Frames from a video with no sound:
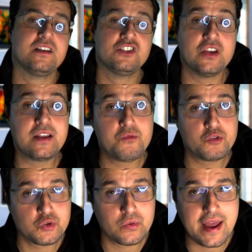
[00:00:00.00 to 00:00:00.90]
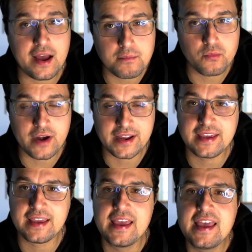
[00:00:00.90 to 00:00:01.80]
I certainly will do an album
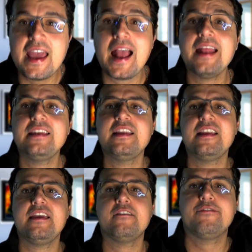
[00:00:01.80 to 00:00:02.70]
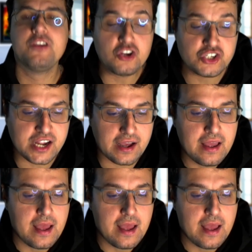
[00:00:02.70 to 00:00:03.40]
ranking in the near future.